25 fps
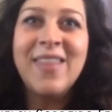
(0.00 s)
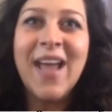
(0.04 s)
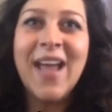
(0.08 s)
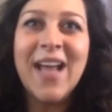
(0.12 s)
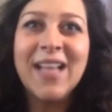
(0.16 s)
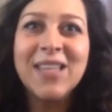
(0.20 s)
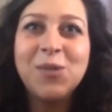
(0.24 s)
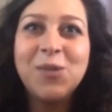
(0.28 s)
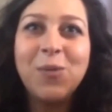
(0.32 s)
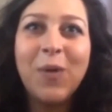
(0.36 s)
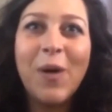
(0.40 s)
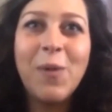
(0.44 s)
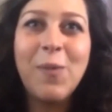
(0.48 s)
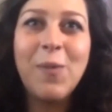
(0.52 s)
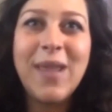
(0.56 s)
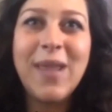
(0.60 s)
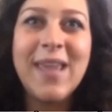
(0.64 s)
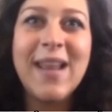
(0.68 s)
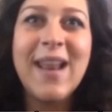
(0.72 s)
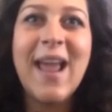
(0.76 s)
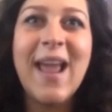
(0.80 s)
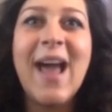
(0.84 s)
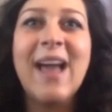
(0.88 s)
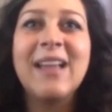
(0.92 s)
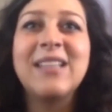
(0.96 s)
that's where we
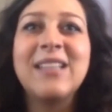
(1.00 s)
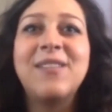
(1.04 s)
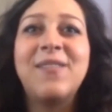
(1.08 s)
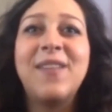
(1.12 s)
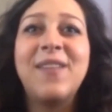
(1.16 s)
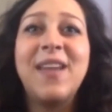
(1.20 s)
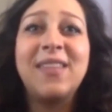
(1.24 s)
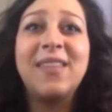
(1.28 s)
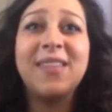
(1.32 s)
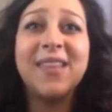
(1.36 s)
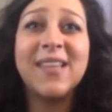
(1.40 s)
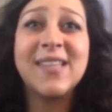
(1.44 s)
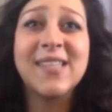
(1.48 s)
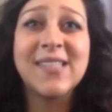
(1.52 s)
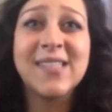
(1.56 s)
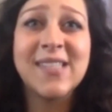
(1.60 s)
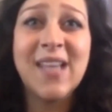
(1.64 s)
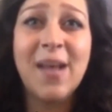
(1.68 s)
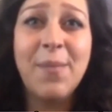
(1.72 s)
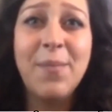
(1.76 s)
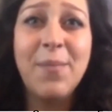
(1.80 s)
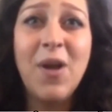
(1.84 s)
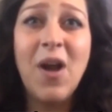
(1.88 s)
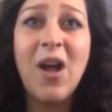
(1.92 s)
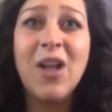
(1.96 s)
can activate the
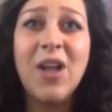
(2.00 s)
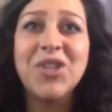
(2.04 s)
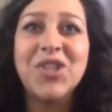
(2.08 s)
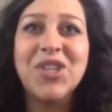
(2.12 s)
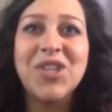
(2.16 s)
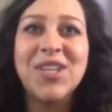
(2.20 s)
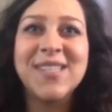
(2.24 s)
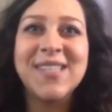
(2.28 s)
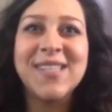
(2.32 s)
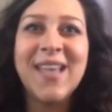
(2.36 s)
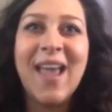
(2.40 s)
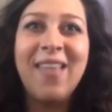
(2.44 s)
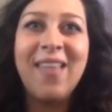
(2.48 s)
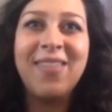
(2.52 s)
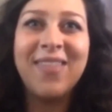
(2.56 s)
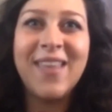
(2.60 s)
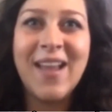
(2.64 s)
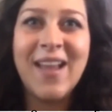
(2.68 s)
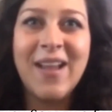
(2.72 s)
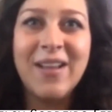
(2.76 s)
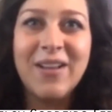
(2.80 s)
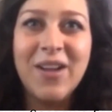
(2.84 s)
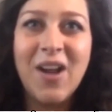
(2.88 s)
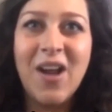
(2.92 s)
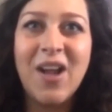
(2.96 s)
subconscious and
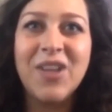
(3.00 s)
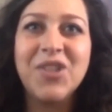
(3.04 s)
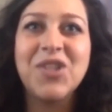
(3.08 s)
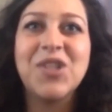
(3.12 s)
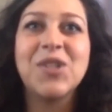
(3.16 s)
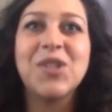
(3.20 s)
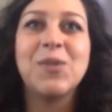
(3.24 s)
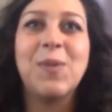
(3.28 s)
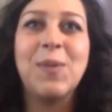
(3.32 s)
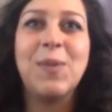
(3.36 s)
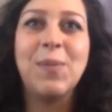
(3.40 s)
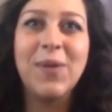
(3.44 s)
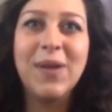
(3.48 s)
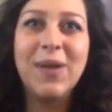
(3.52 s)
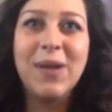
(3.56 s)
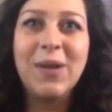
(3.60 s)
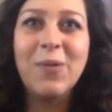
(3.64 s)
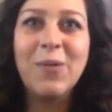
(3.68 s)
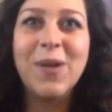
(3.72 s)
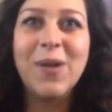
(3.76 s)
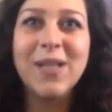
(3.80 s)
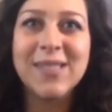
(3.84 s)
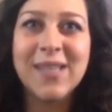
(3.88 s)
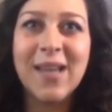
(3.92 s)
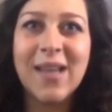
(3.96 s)
the unconscious. We bring
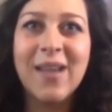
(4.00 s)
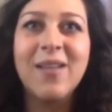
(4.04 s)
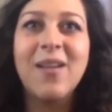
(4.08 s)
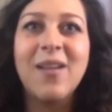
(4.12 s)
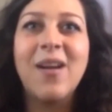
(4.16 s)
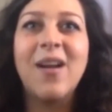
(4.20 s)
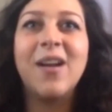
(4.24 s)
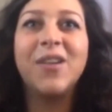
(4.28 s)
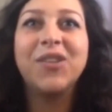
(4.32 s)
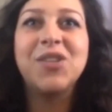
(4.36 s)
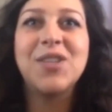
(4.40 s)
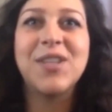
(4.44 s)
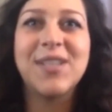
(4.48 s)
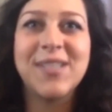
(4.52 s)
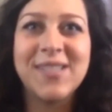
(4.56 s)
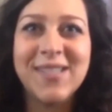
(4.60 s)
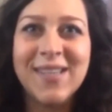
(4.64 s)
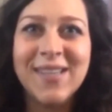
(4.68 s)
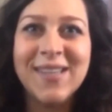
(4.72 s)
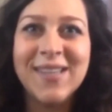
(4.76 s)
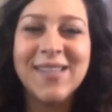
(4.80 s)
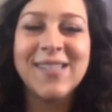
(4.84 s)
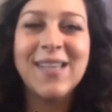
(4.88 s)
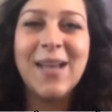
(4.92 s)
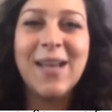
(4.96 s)
what's unconscious
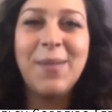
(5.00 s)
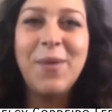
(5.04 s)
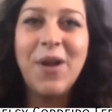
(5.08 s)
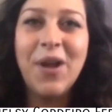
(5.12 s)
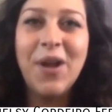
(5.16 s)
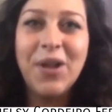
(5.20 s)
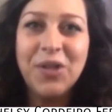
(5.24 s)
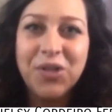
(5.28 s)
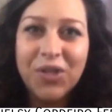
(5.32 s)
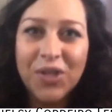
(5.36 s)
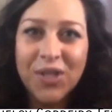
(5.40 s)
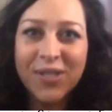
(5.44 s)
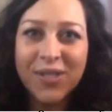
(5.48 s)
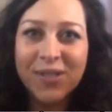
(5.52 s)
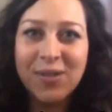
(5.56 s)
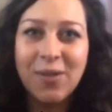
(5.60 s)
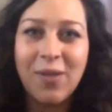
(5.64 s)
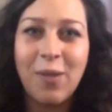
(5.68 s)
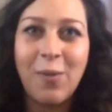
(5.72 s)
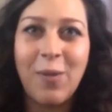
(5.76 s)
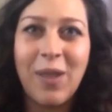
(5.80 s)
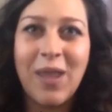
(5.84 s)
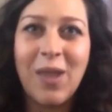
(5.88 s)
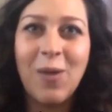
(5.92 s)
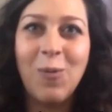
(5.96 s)
to the subconscious so
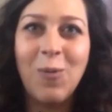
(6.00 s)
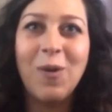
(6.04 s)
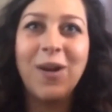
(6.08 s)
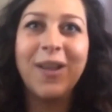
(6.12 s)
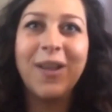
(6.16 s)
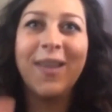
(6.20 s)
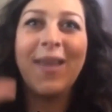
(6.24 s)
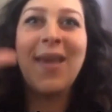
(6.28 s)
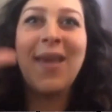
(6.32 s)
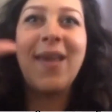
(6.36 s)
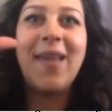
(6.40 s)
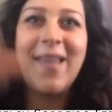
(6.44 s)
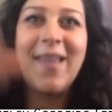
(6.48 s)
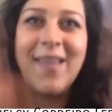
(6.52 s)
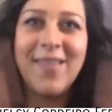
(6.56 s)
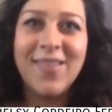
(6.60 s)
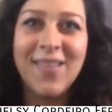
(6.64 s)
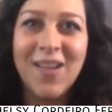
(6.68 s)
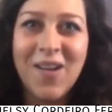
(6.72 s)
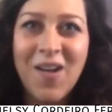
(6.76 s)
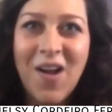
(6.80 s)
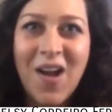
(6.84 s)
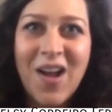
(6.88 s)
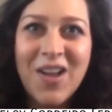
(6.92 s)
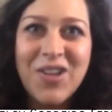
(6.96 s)
that we can work it in the